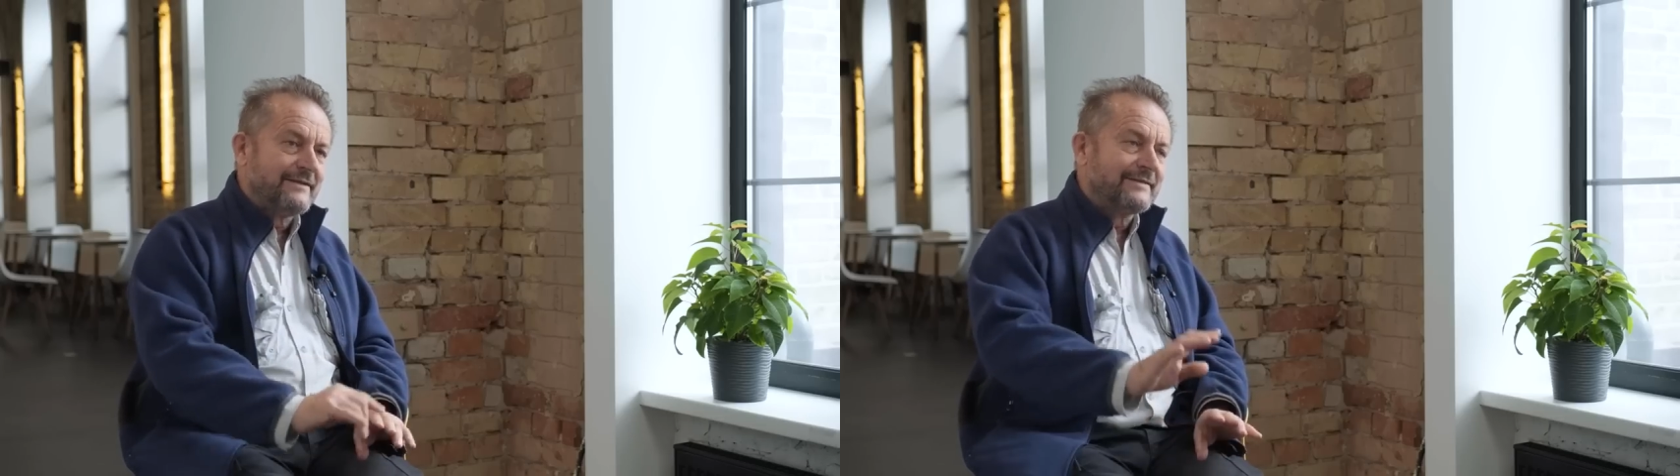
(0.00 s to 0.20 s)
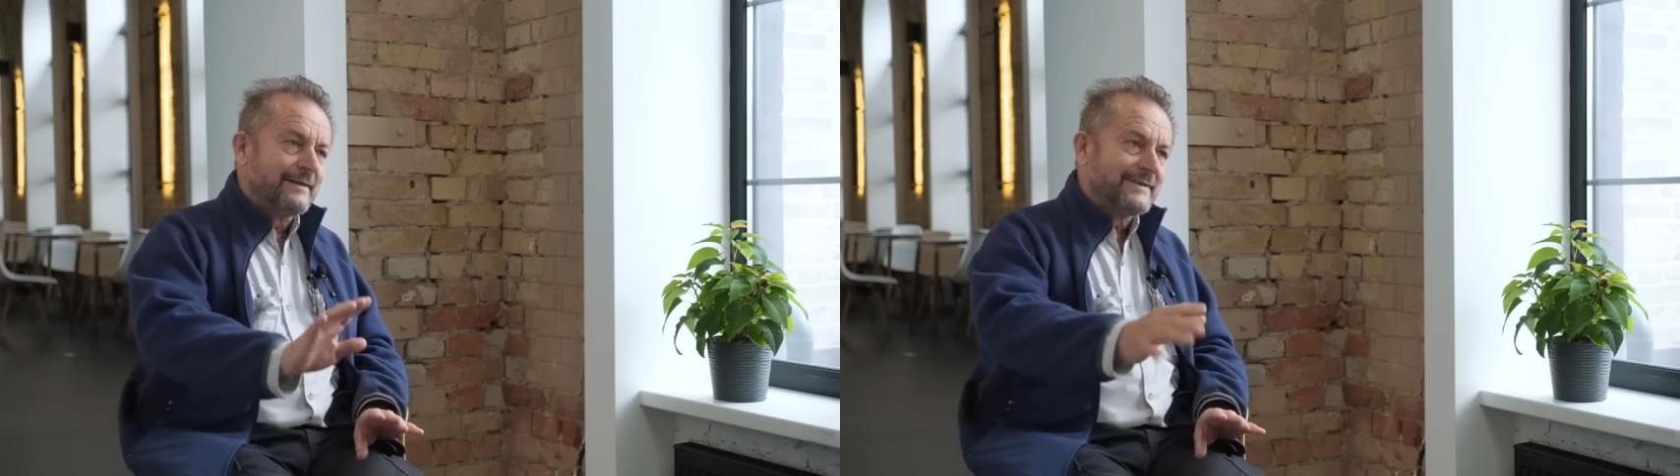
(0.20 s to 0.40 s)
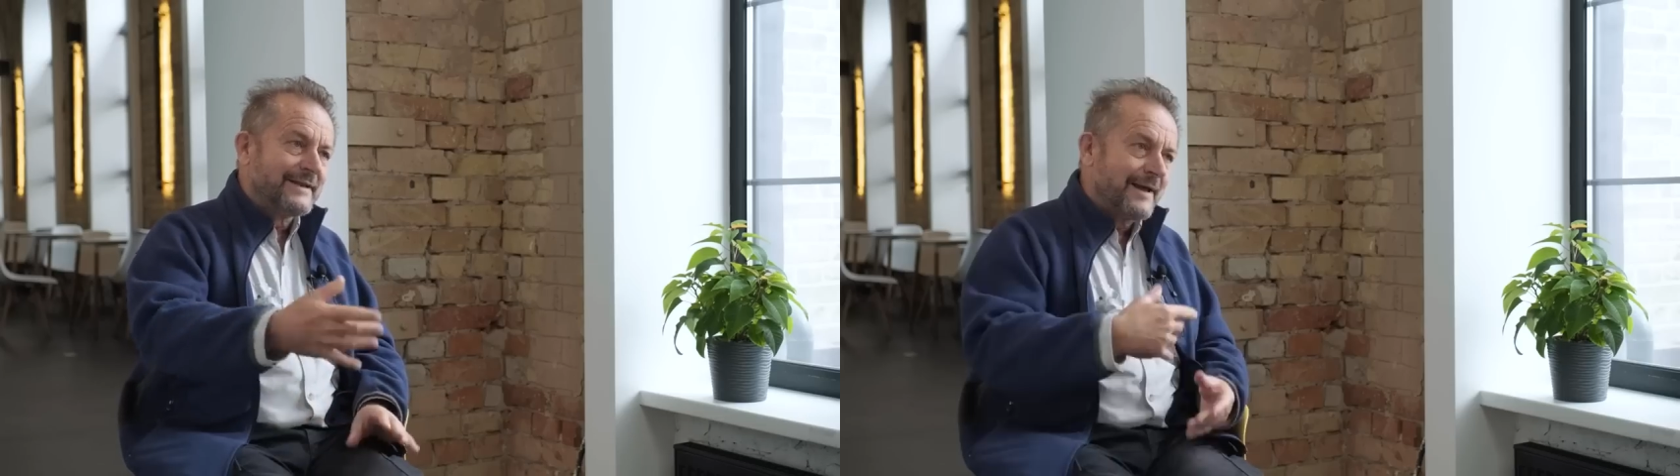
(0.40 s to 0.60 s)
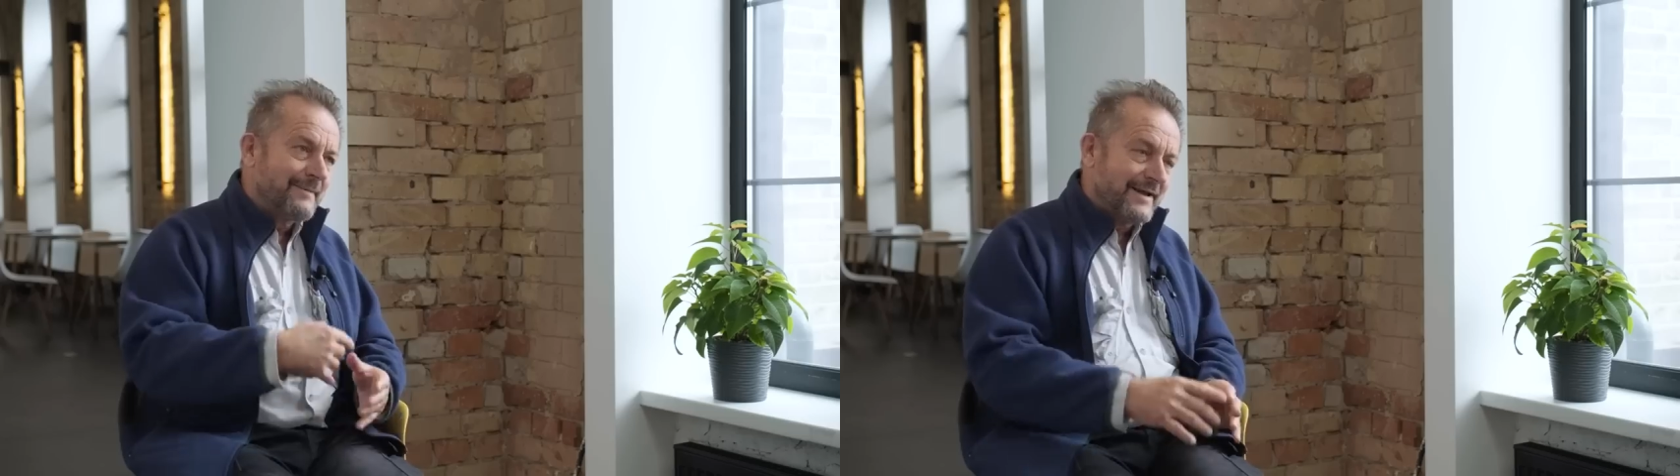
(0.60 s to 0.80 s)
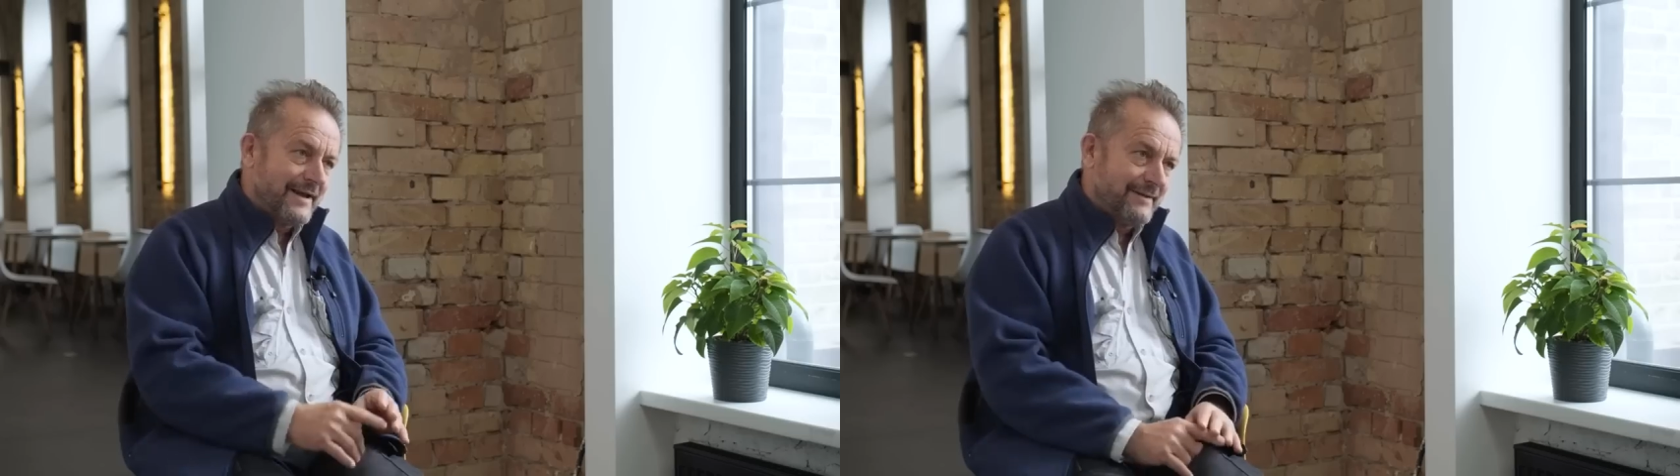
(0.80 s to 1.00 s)
If something
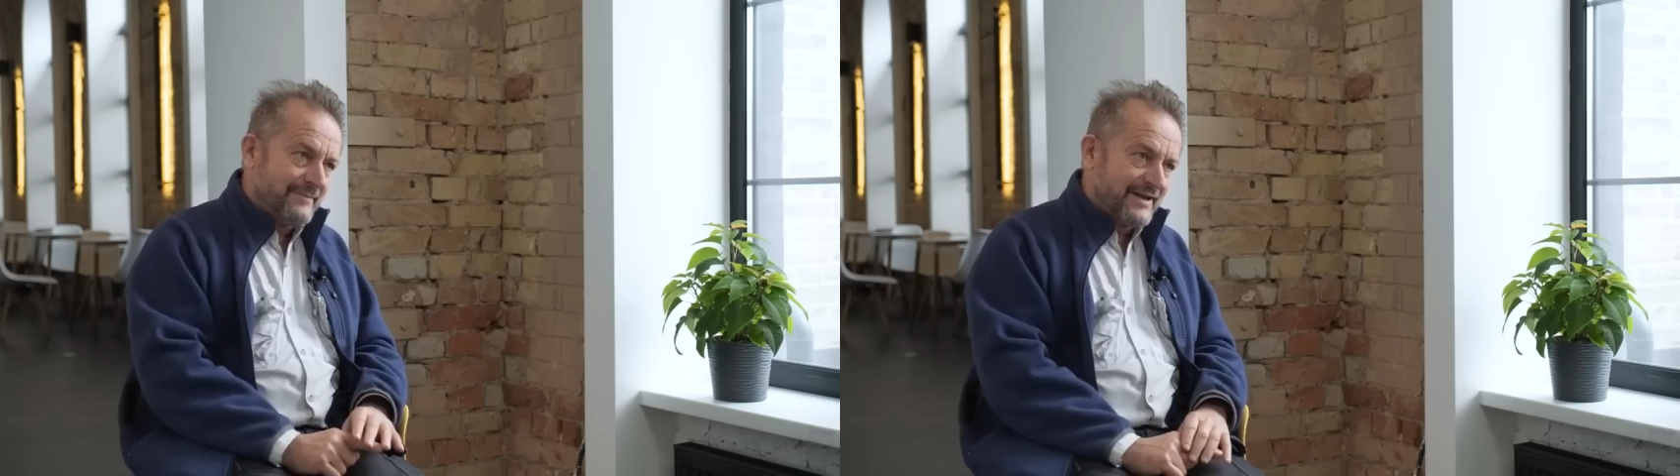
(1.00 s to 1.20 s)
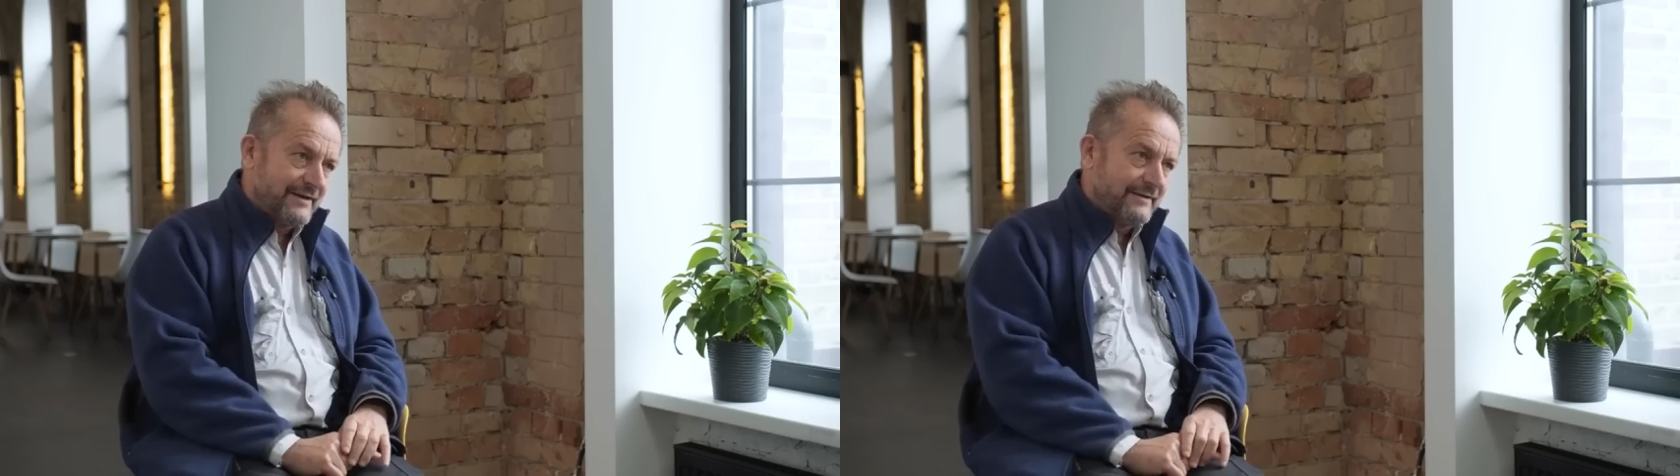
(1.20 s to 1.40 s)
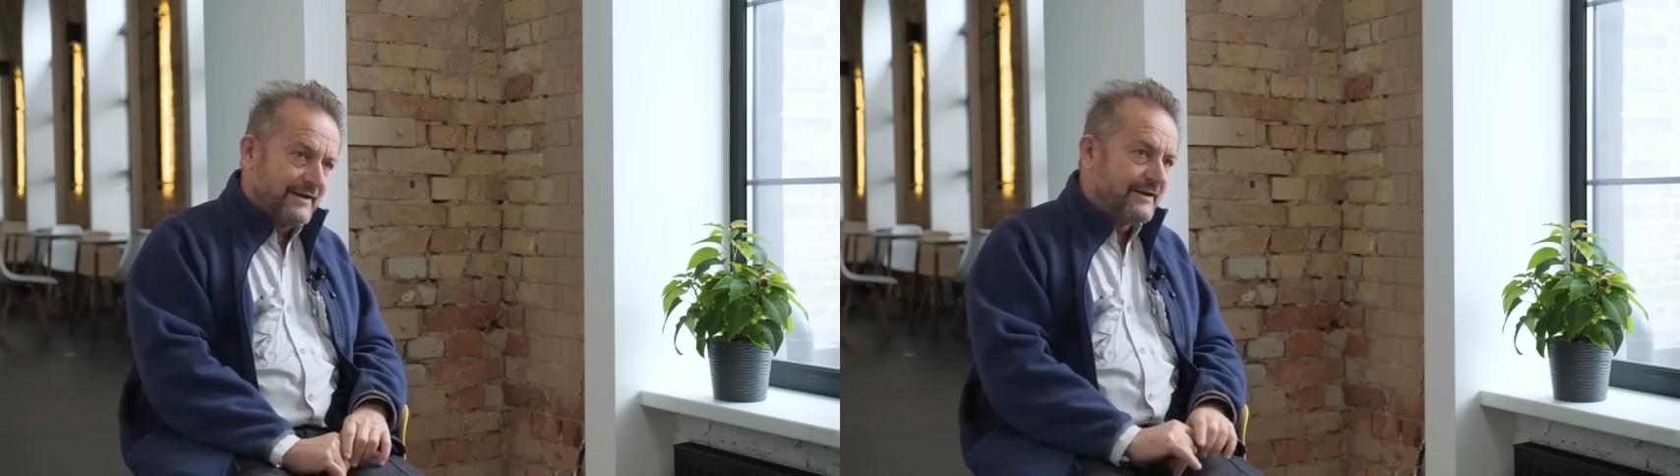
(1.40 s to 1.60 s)
happens, I am there.